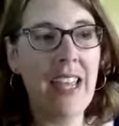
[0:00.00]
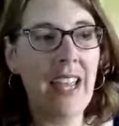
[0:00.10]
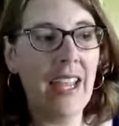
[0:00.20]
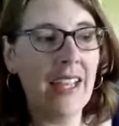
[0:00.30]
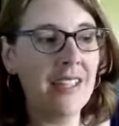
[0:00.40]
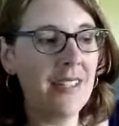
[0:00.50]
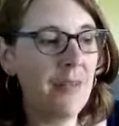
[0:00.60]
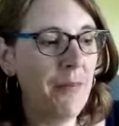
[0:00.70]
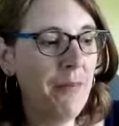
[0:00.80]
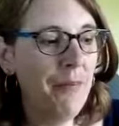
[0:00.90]
And
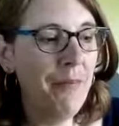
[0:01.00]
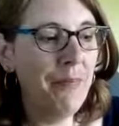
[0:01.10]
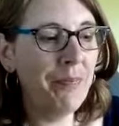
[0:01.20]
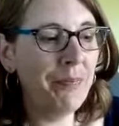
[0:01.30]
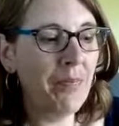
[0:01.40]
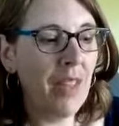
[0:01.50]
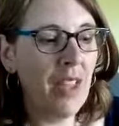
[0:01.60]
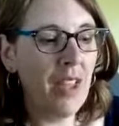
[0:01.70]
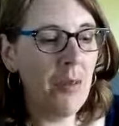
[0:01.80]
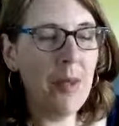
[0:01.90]

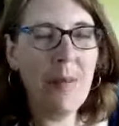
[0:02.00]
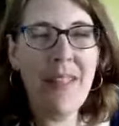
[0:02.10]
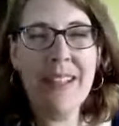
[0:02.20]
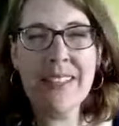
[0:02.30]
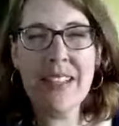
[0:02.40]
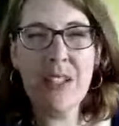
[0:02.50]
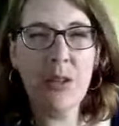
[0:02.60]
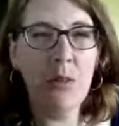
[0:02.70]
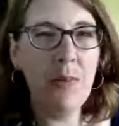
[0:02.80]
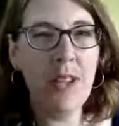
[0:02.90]
maybe that's a
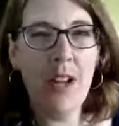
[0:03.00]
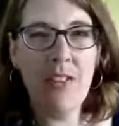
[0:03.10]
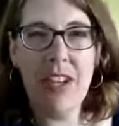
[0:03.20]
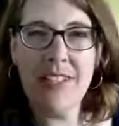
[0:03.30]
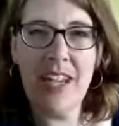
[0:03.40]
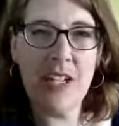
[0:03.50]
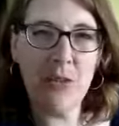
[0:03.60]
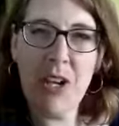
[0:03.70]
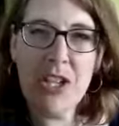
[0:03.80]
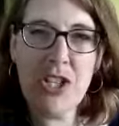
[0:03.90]
little bit of an
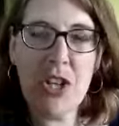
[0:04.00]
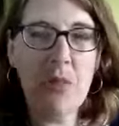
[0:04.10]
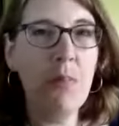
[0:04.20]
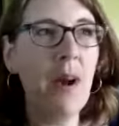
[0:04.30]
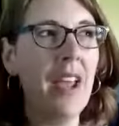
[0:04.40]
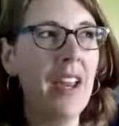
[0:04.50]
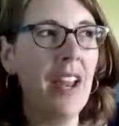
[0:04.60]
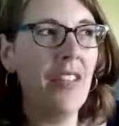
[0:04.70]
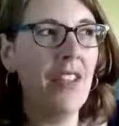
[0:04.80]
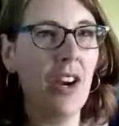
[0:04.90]
exaggeration, but
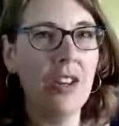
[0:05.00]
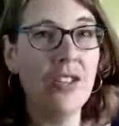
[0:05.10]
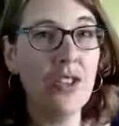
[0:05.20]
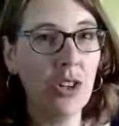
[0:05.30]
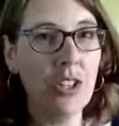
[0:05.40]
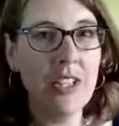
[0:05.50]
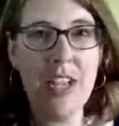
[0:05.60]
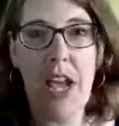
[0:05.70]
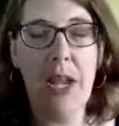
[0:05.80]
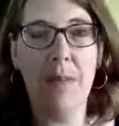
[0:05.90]
there are certainly
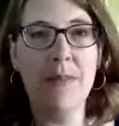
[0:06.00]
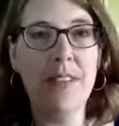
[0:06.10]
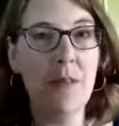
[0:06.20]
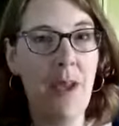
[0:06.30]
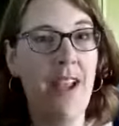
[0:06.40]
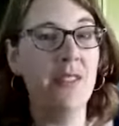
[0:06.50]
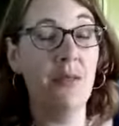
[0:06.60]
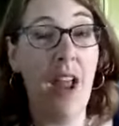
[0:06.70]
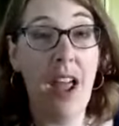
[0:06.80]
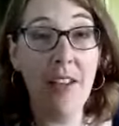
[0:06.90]
times in the past
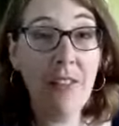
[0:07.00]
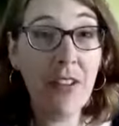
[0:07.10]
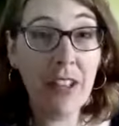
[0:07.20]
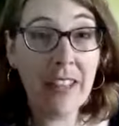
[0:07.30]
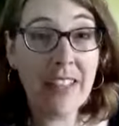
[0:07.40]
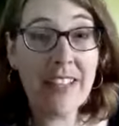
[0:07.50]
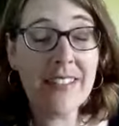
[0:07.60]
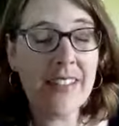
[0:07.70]
when I have felt like this.